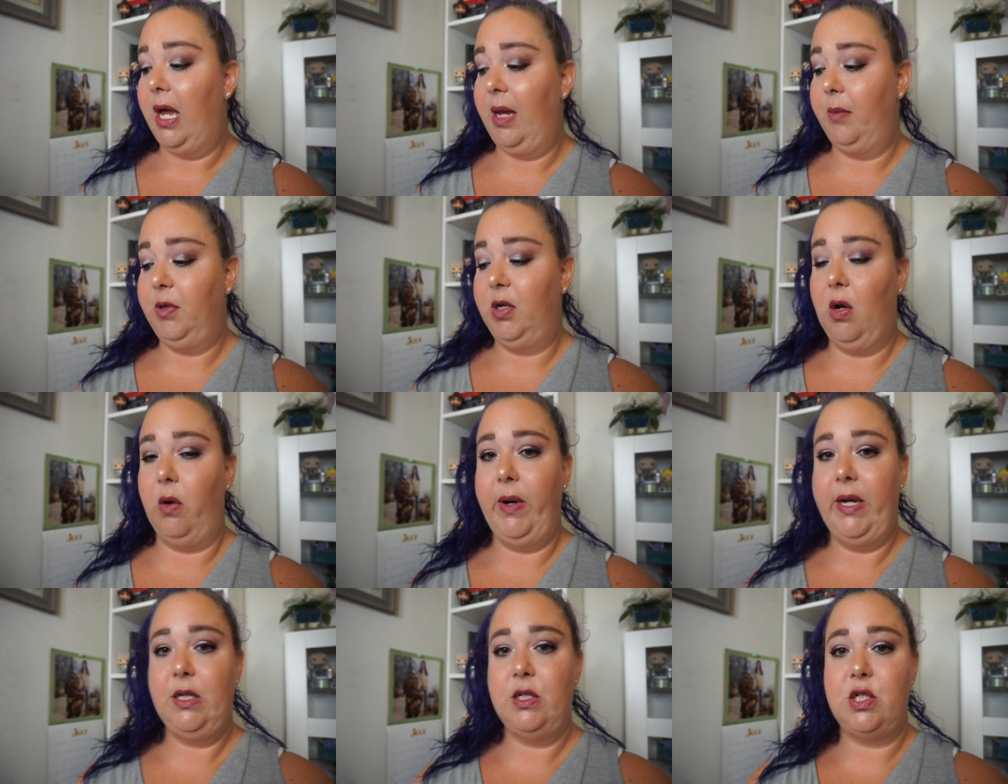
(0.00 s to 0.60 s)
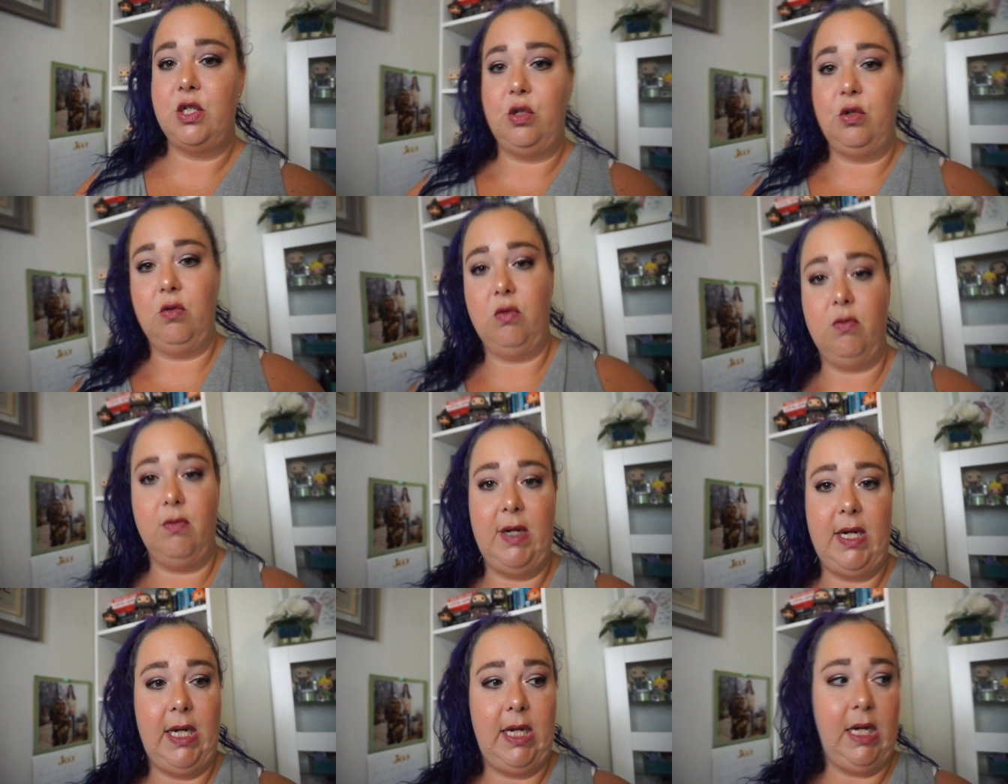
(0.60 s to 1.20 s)
I'm going
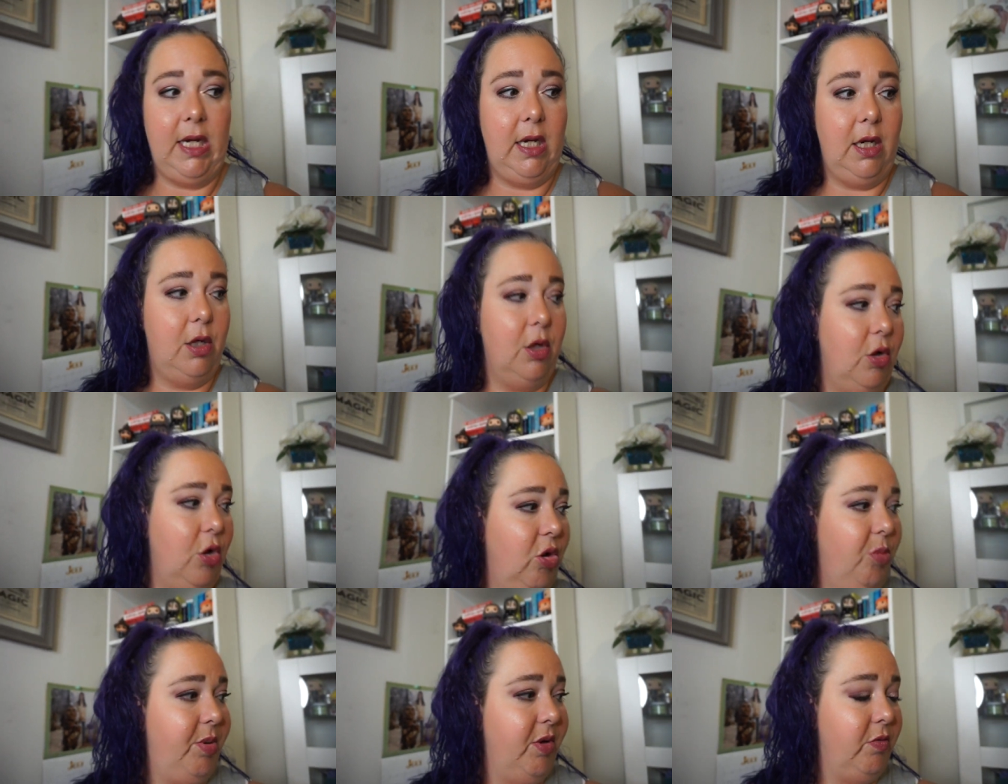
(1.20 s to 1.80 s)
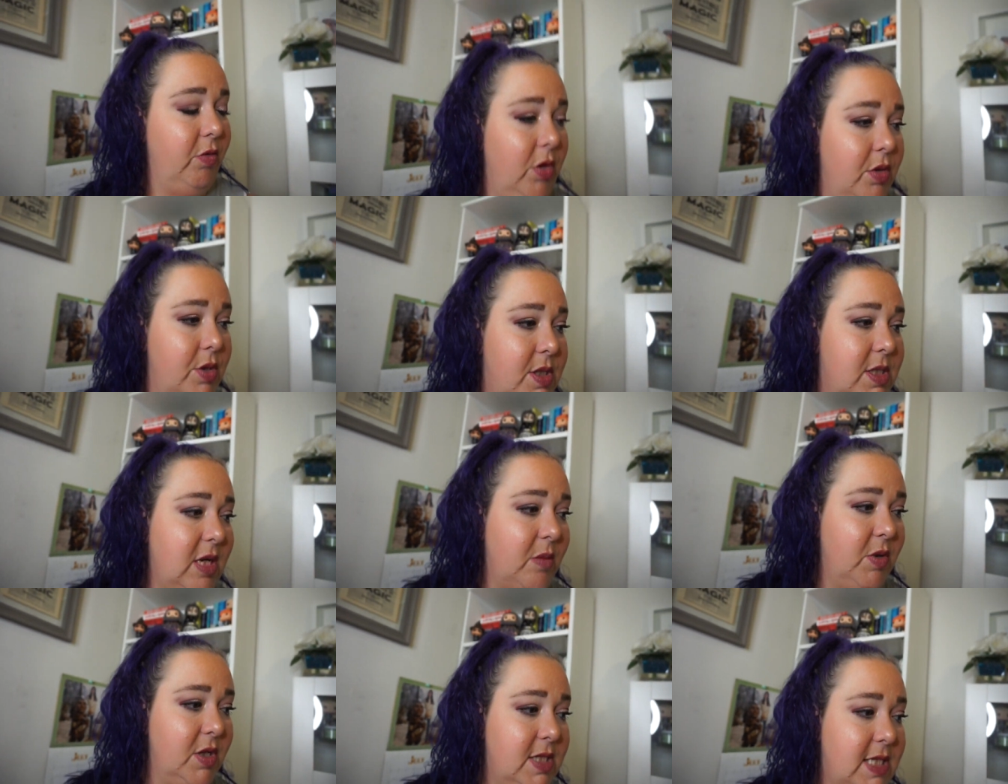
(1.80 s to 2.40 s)
to read Open Road
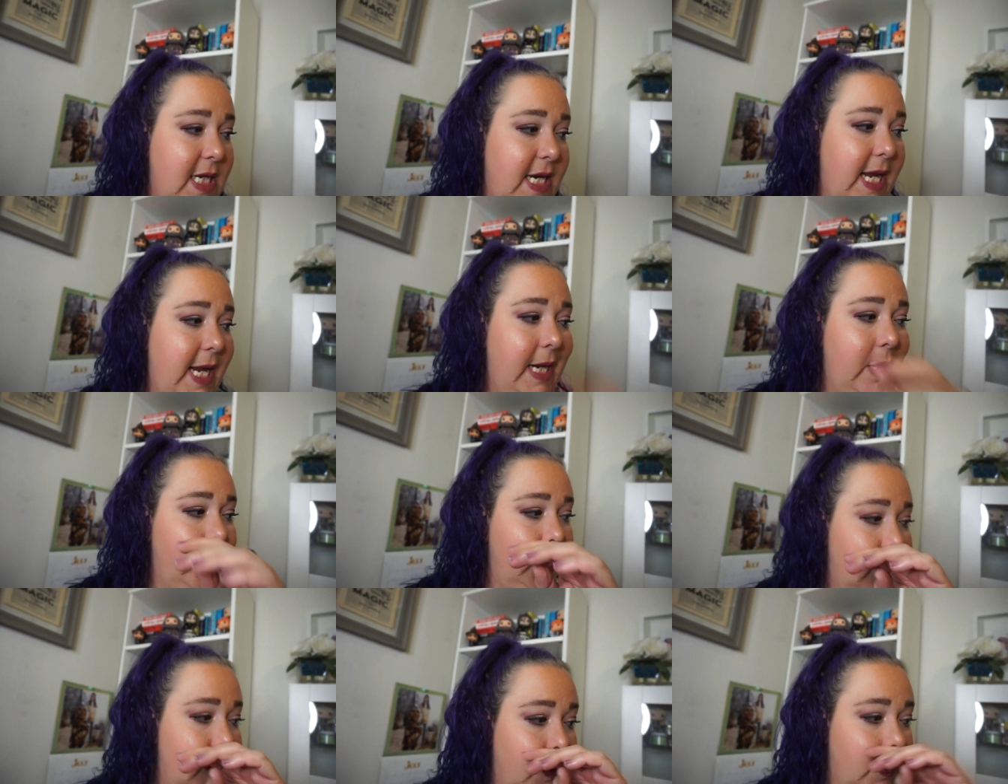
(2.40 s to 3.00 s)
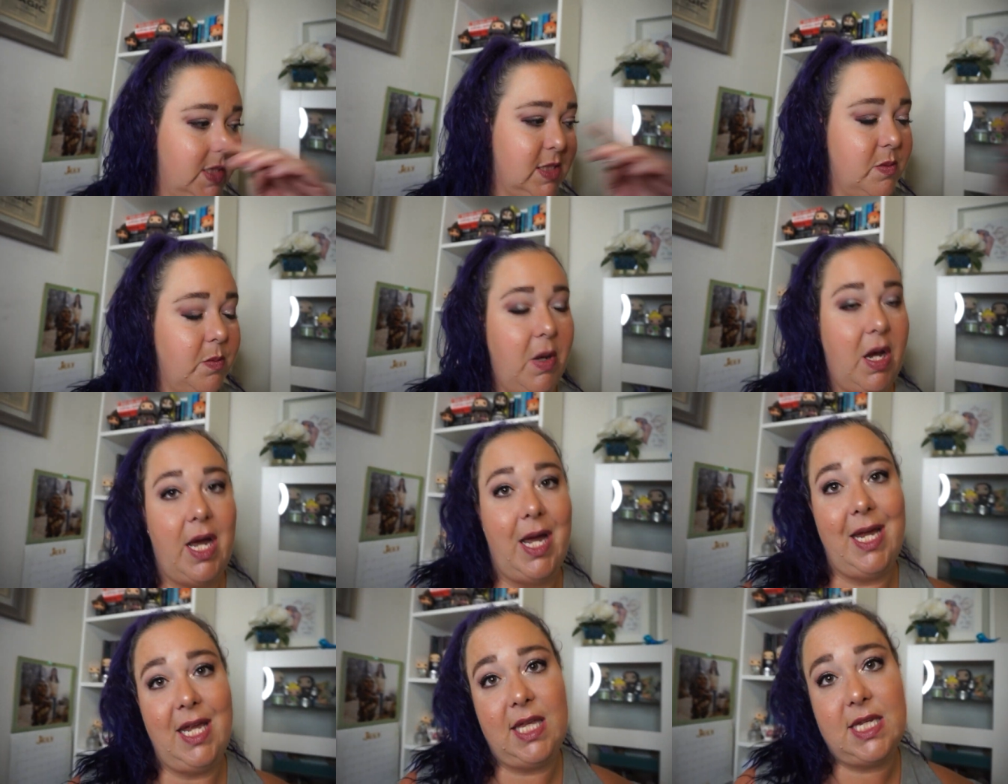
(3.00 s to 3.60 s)
Summer today, which was
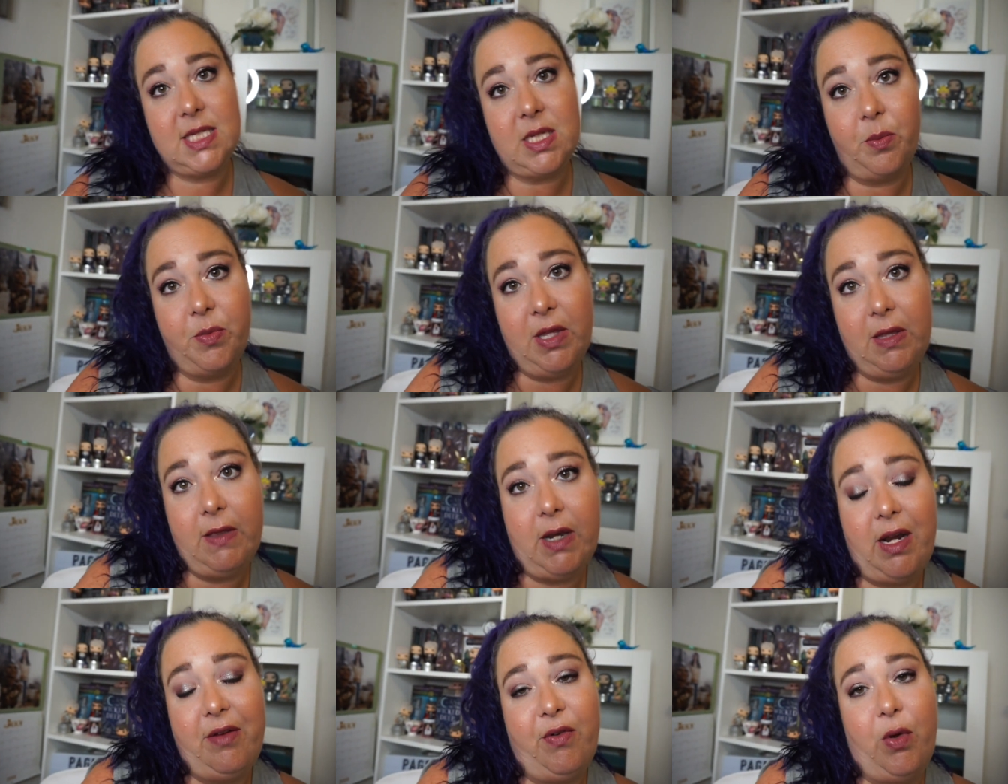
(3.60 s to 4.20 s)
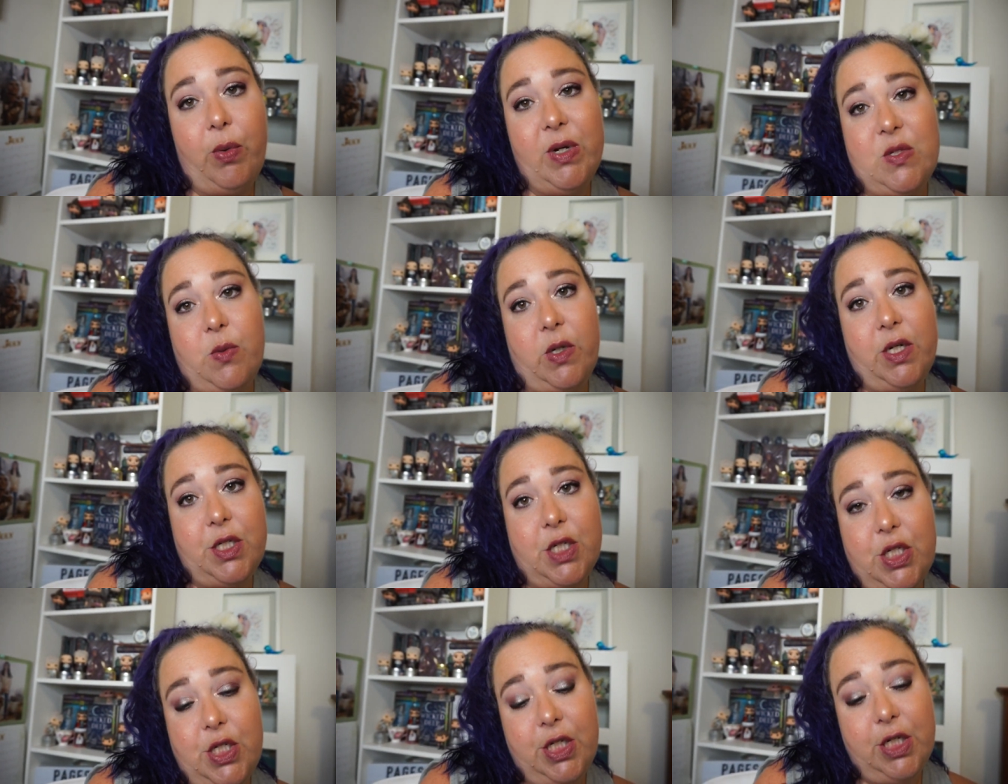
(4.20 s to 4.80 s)
my something that I've always
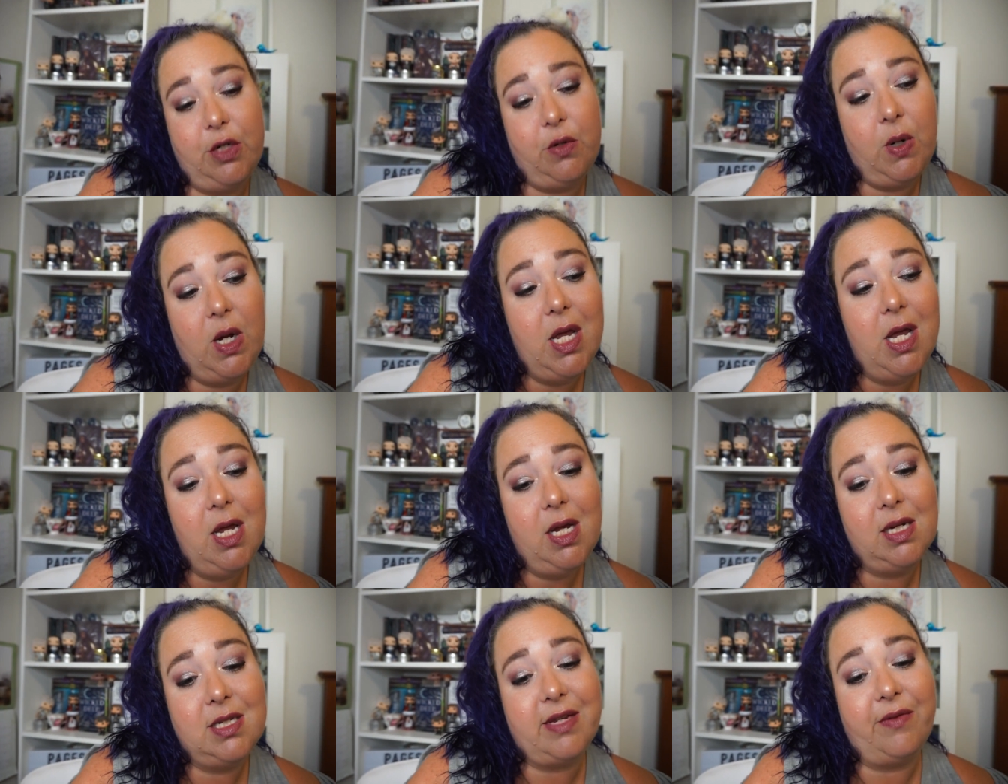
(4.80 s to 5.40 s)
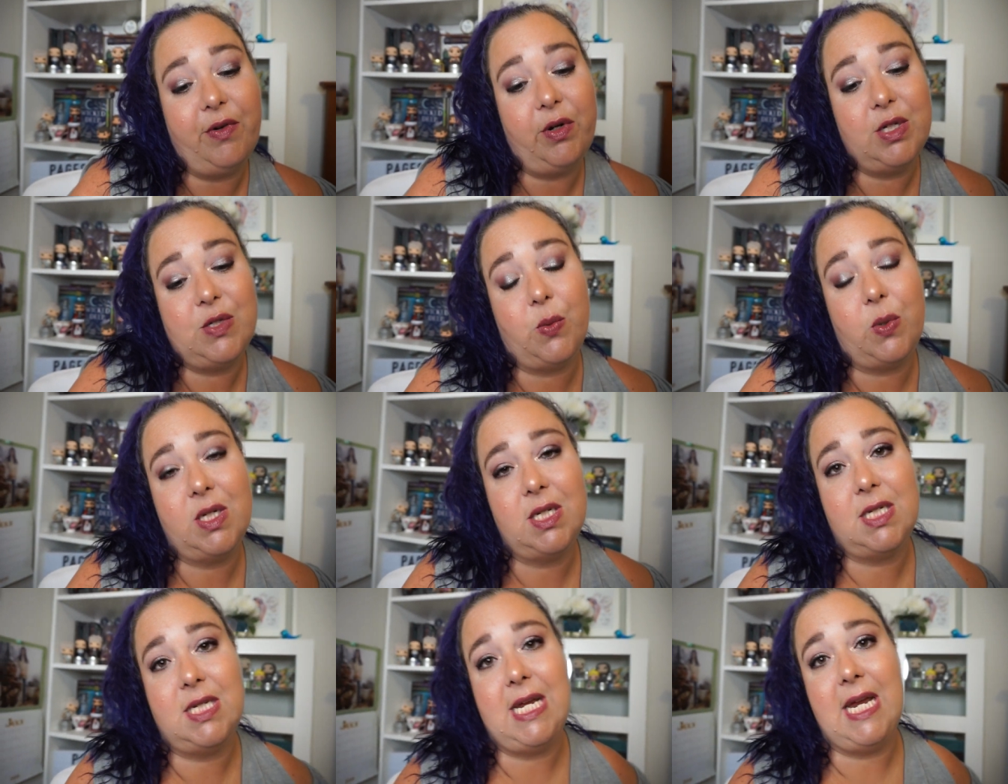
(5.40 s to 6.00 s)
wanted to do, because I've always
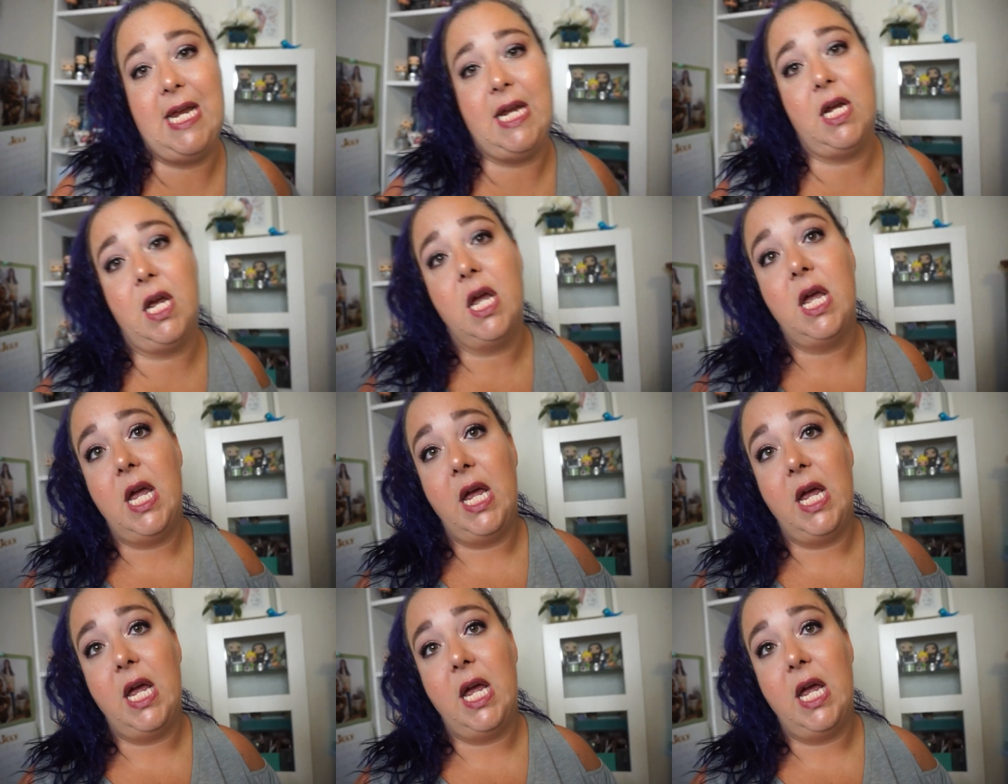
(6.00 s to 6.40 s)
wanted to take